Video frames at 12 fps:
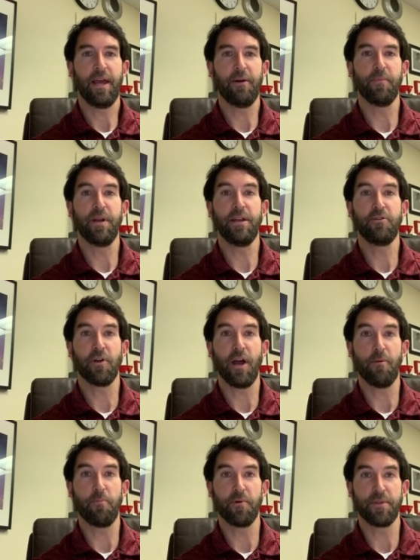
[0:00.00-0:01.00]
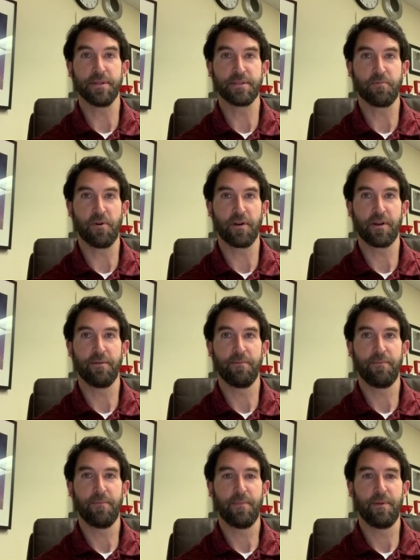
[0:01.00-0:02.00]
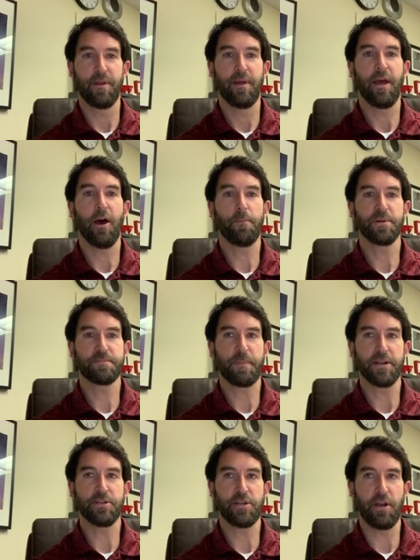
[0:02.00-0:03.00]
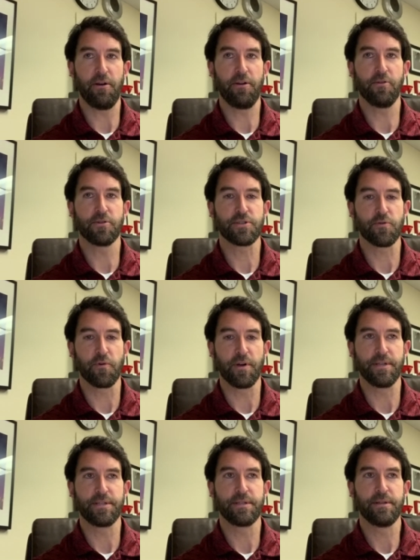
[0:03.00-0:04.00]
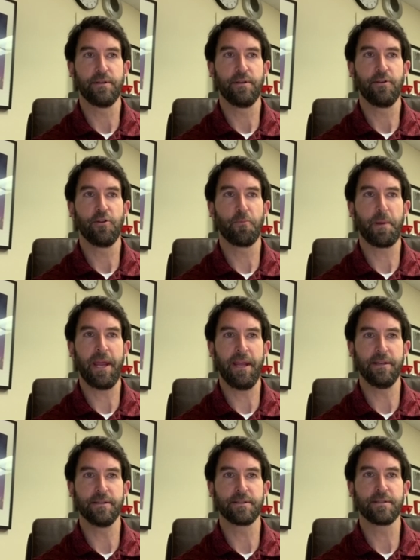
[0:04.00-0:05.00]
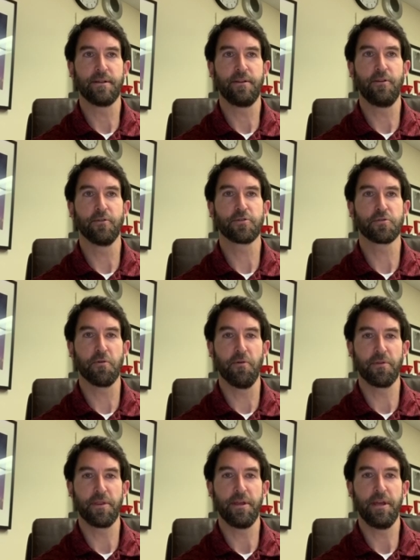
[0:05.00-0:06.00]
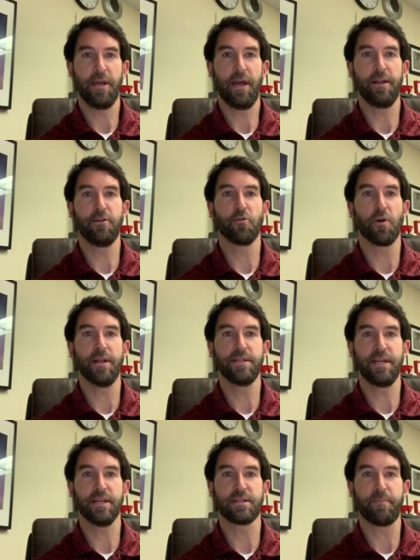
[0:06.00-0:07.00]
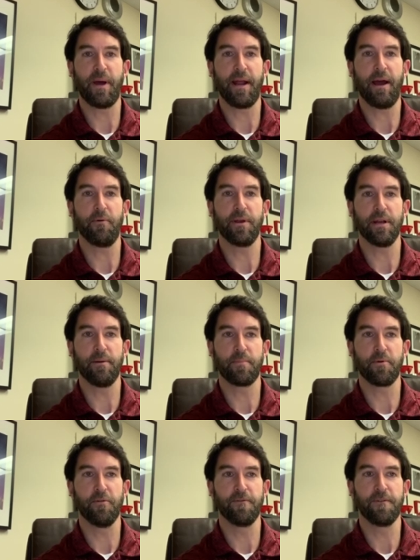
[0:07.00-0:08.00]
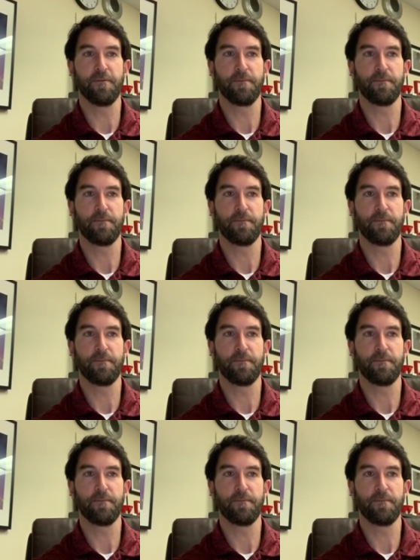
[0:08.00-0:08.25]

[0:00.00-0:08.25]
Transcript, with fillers: And we need your help with this work. Help us by sharing your stories, your pains, your truth, and your ideas about how we can improve.